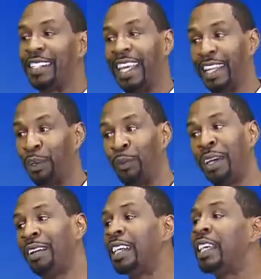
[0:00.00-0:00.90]

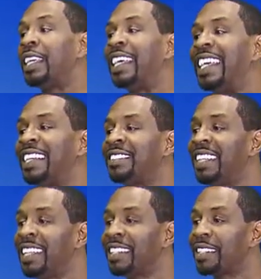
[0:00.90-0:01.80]
Well, is
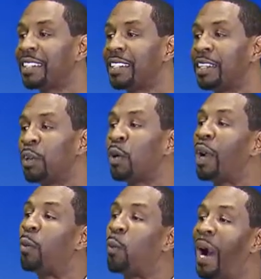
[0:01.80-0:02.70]
it?
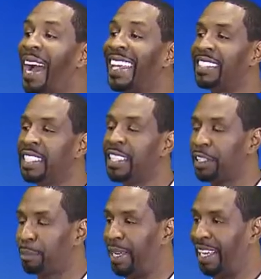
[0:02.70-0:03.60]
Why isn't he
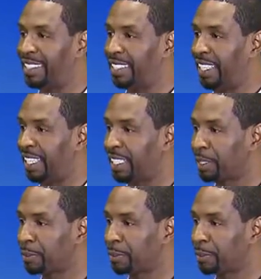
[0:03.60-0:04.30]
gonna buy it today?